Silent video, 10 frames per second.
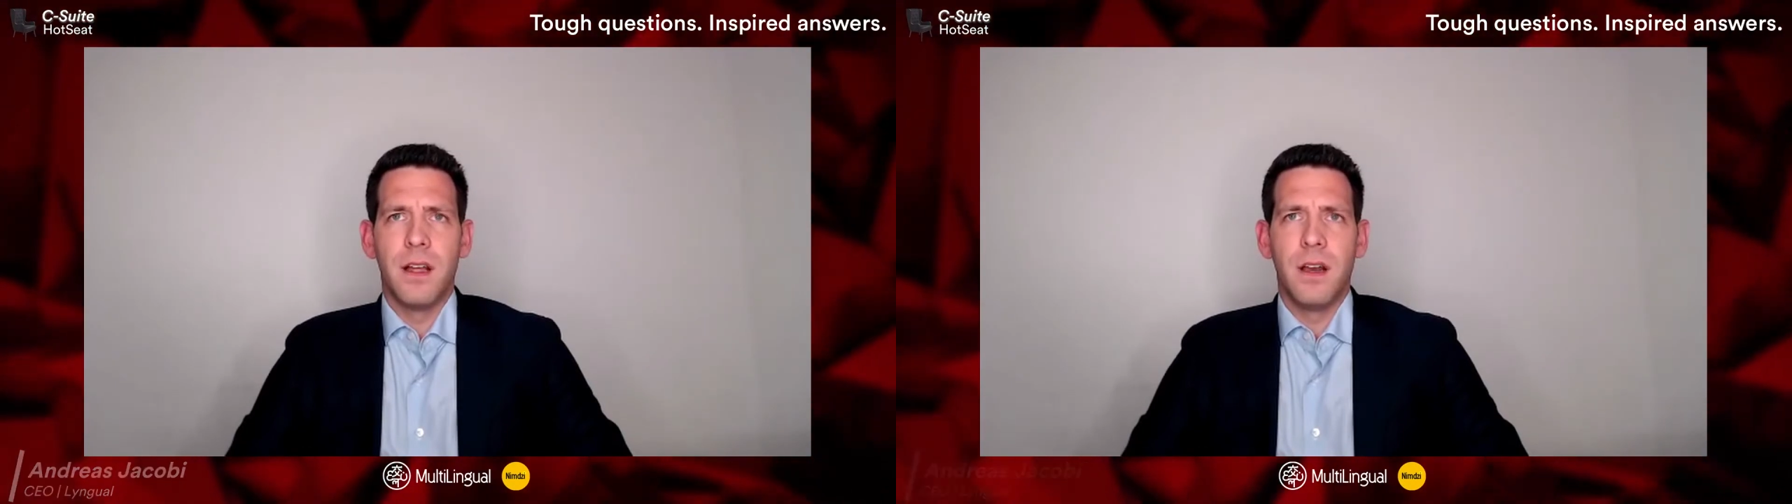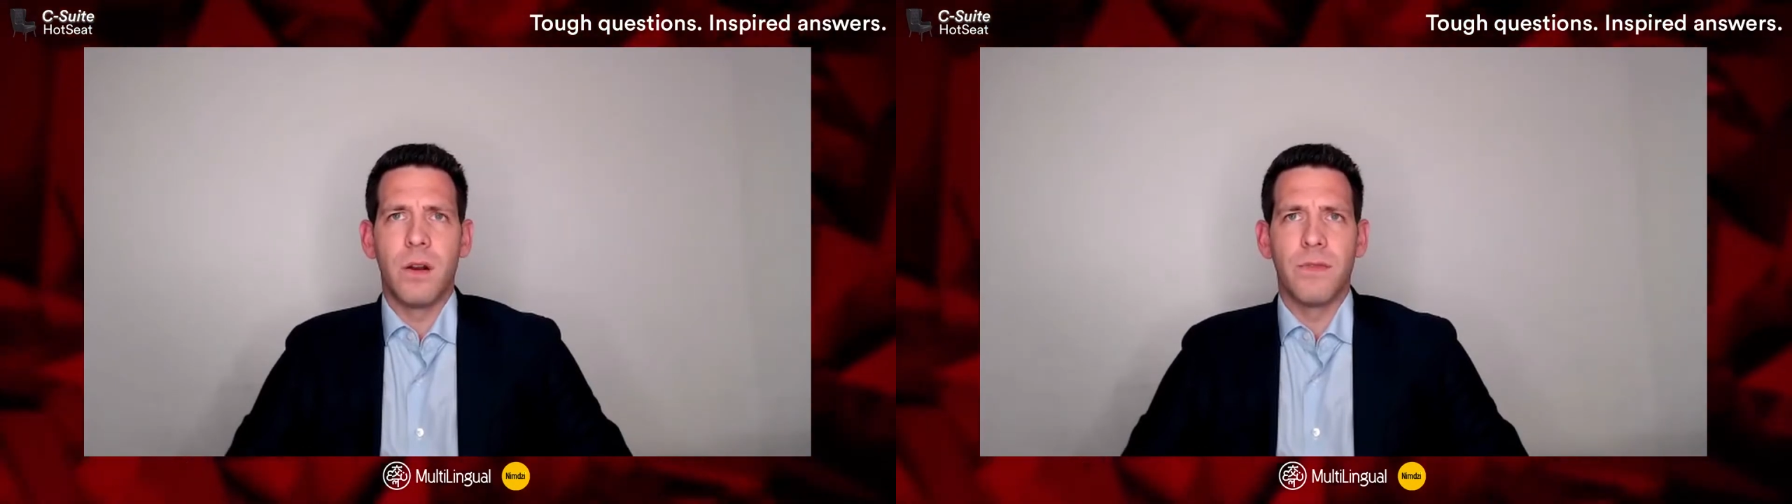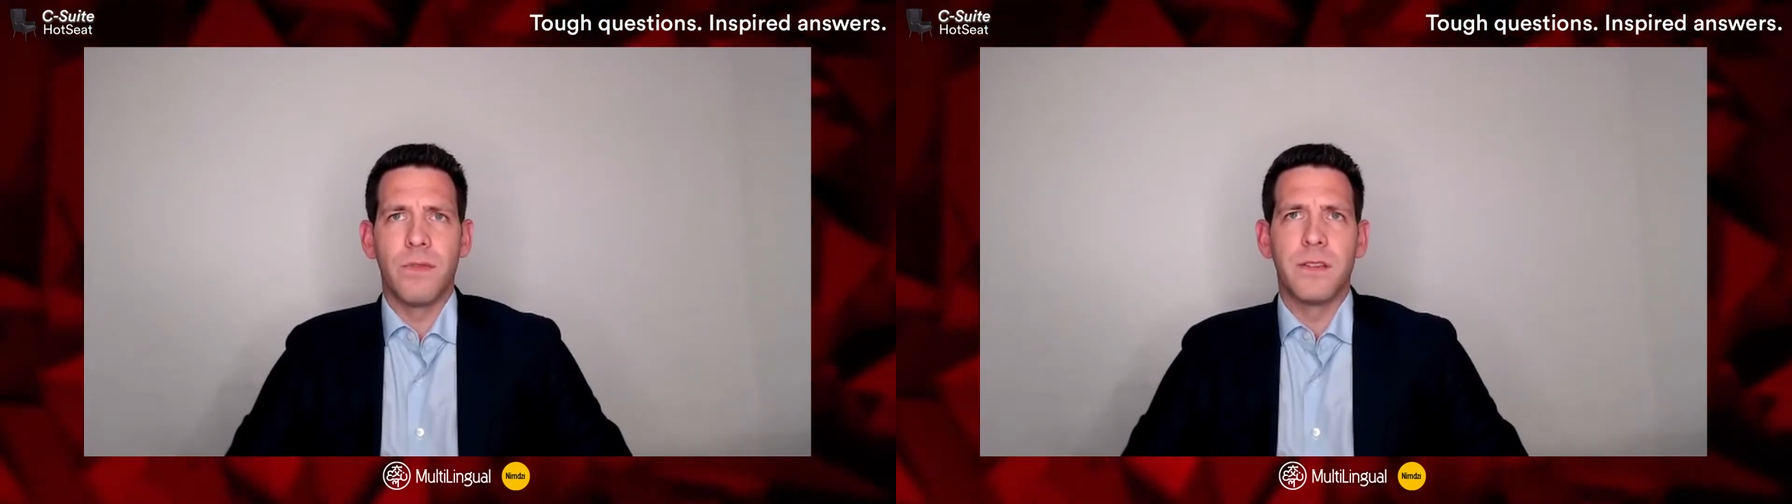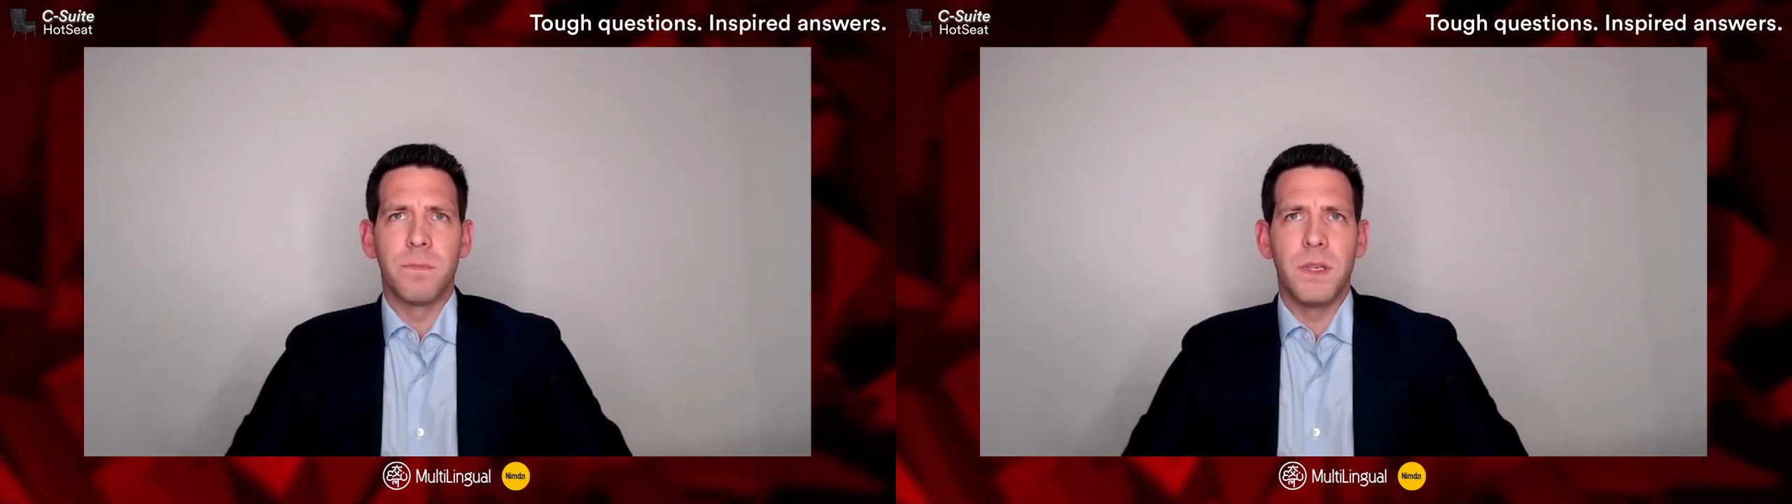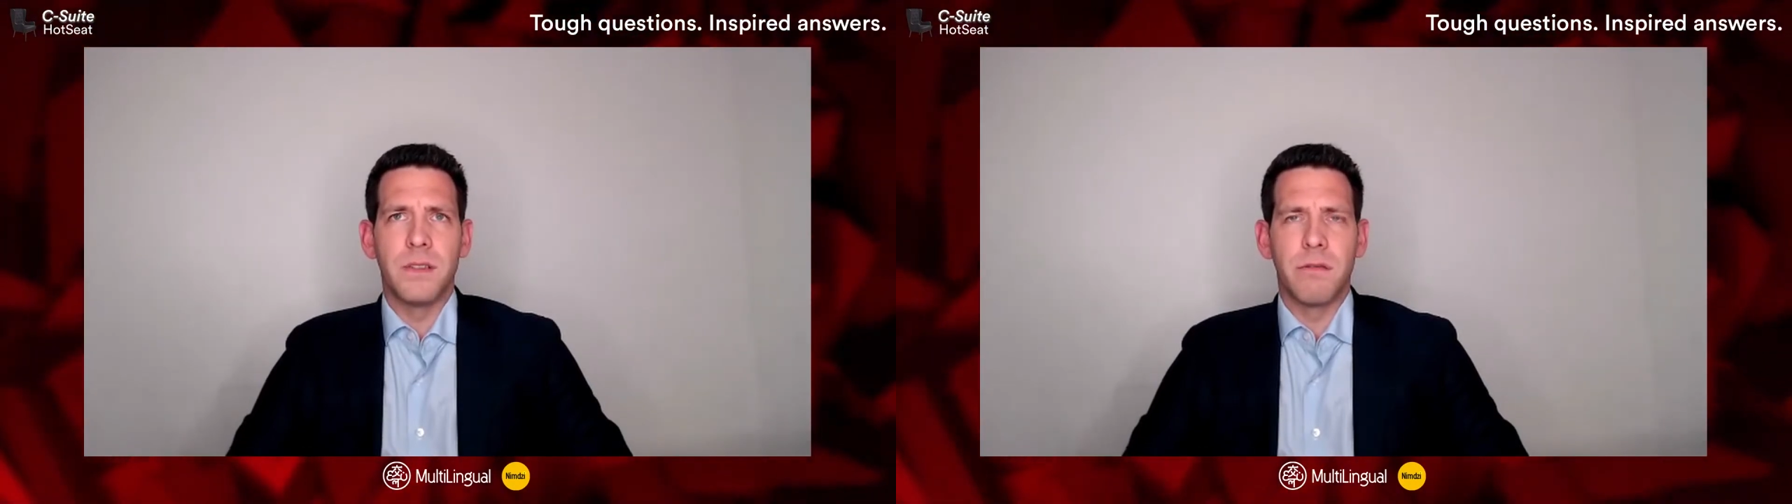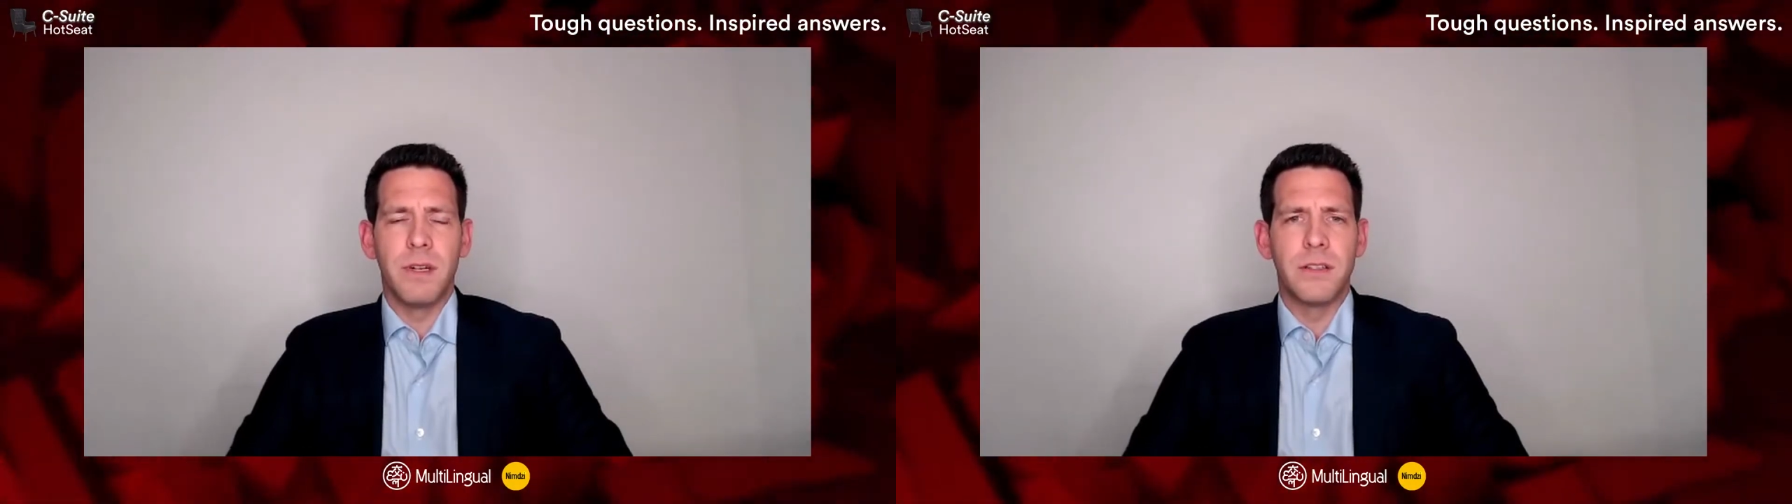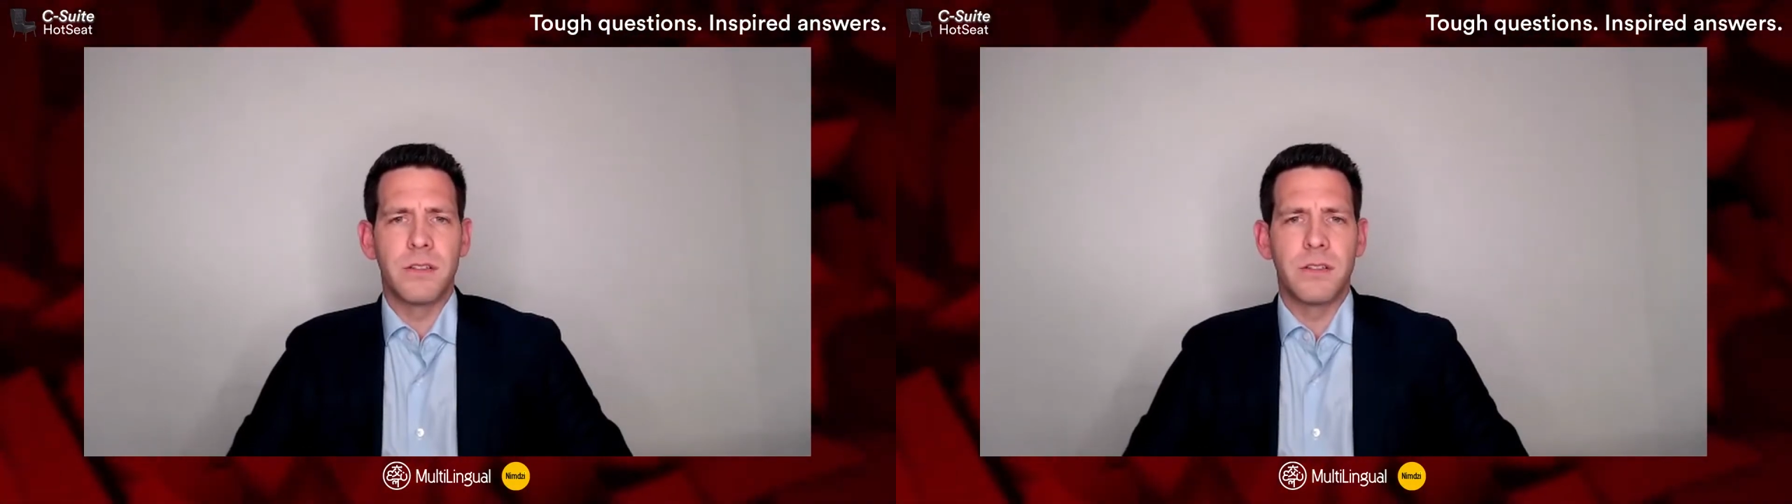a lot of LSPs are really